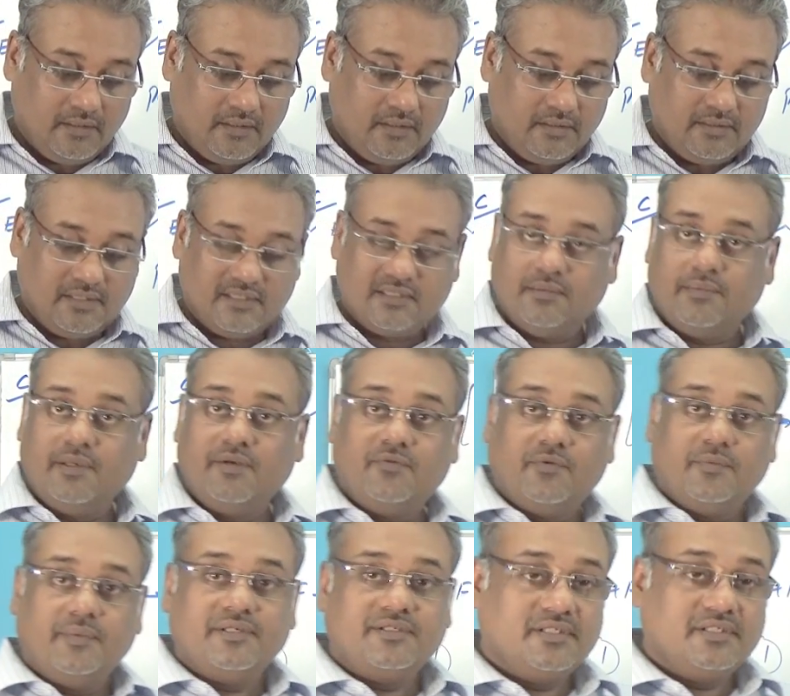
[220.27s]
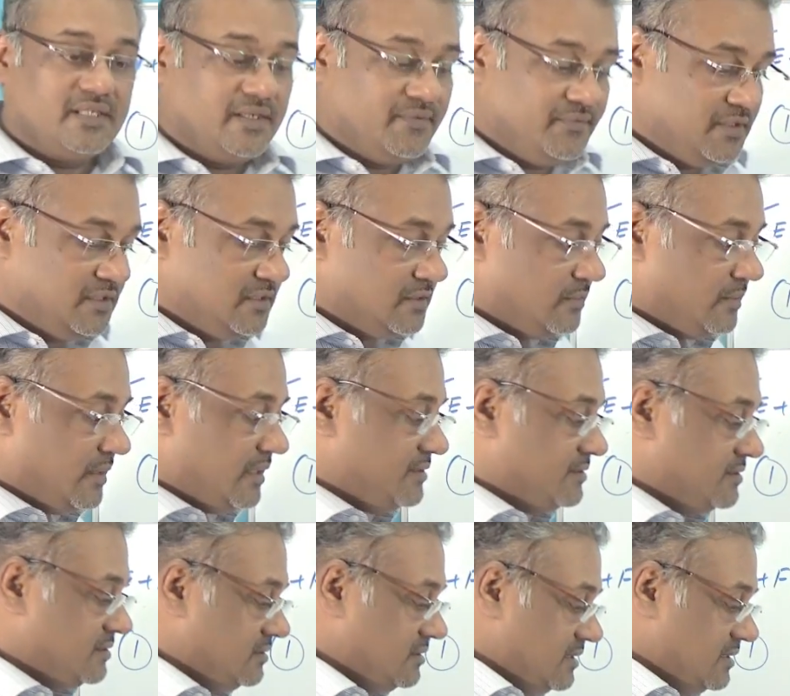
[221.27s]
There's some information given in the
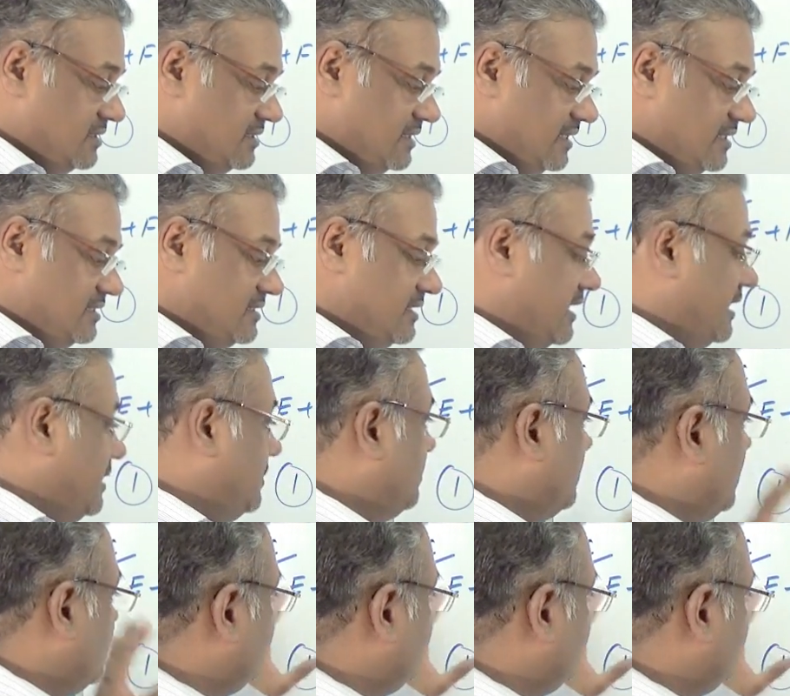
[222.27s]
question. It says E